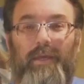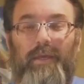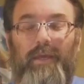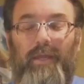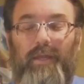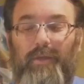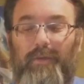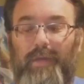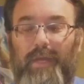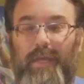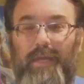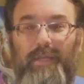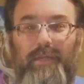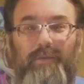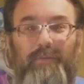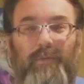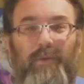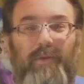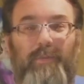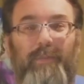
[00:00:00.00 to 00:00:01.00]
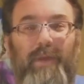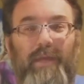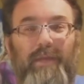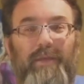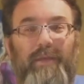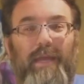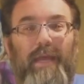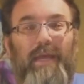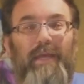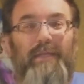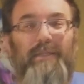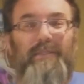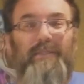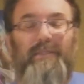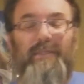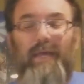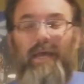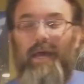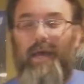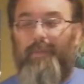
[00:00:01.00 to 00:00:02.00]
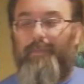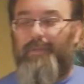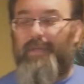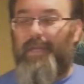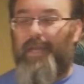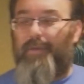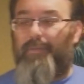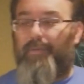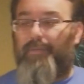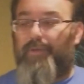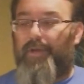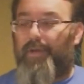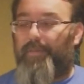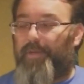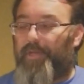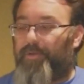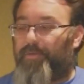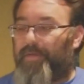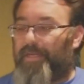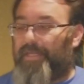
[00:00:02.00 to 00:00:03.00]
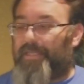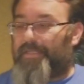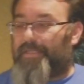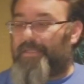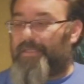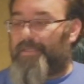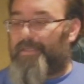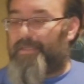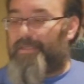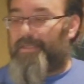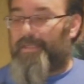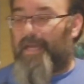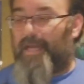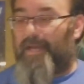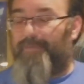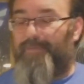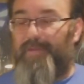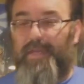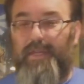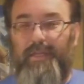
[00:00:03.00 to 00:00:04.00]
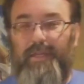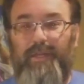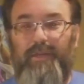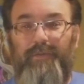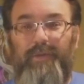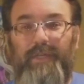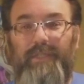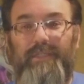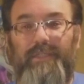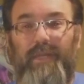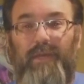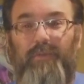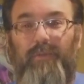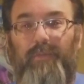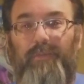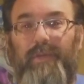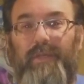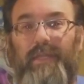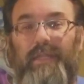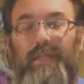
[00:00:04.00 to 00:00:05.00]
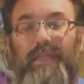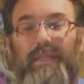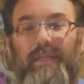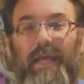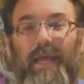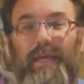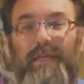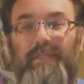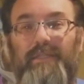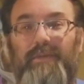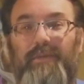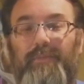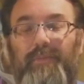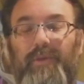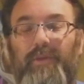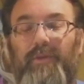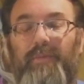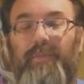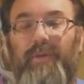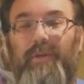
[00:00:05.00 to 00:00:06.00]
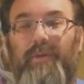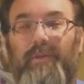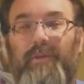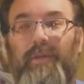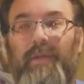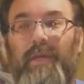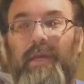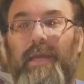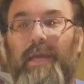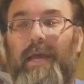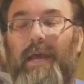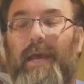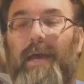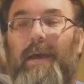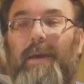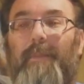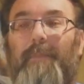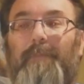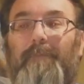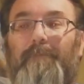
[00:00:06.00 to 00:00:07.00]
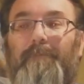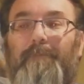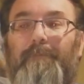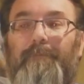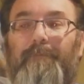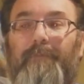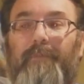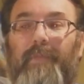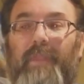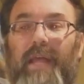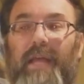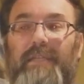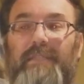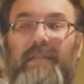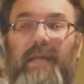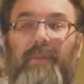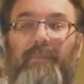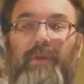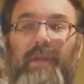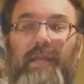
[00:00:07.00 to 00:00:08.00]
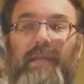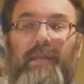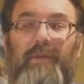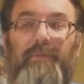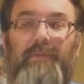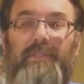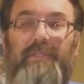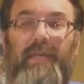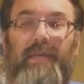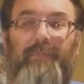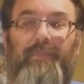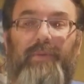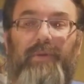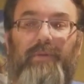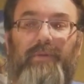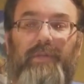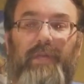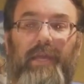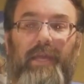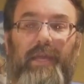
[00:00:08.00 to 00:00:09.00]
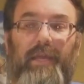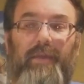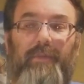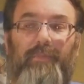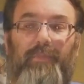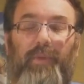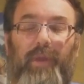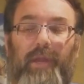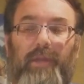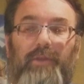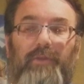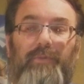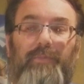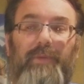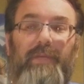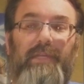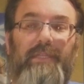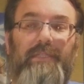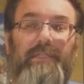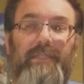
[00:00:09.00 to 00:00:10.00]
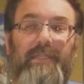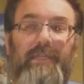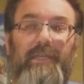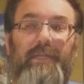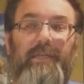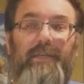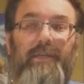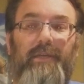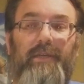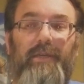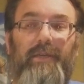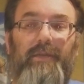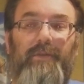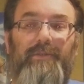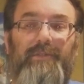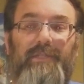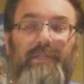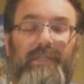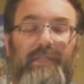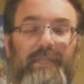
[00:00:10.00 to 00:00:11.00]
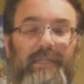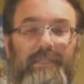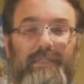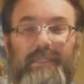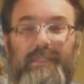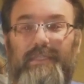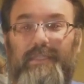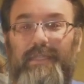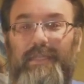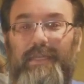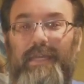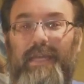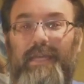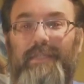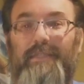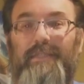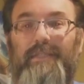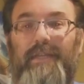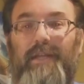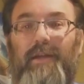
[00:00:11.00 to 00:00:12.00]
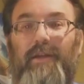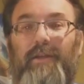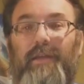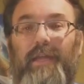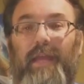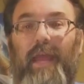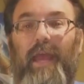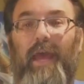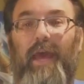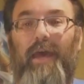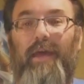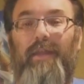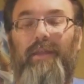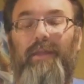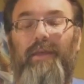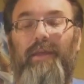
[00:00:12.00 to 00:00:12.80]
Hello again, welcome back you guys. Today what we're going to be doing is kind of a continuation on what we did the last computer build. Last time what I did was I built a brand new PC using the existing case that I already had.